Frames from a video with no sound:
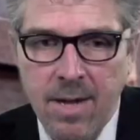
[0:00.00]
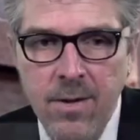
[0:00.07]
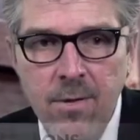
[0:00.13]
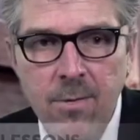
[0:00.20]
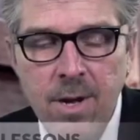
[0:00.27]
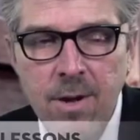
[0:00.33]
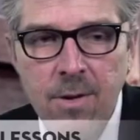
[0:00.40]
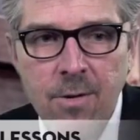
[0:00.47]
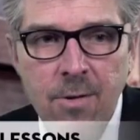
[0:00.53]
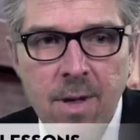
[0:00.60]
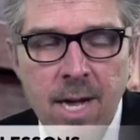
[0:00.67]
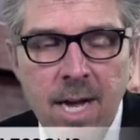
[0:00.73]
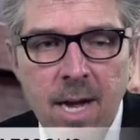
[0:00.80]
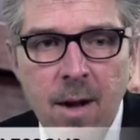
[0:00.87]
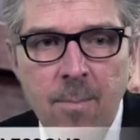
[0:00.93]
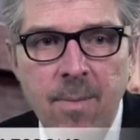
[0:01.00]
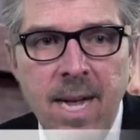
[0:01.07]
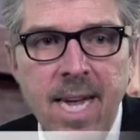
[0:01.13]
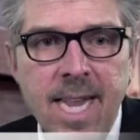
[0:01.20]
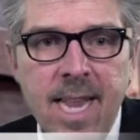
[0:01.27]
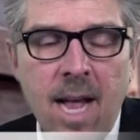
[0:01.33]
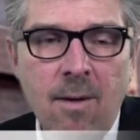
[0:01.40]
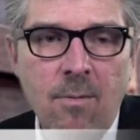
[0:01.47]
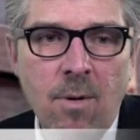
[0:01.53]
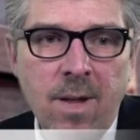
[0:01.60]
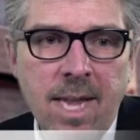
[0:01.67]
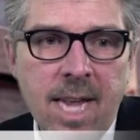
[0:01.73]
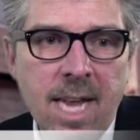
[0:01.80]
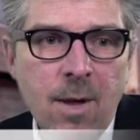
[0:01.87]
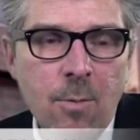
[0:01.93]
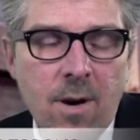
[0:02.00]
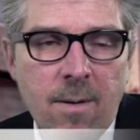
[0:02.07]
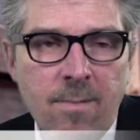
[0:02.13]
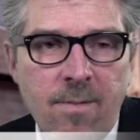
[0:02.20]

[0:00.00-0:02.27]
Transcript: do usually a piece that runs anywhere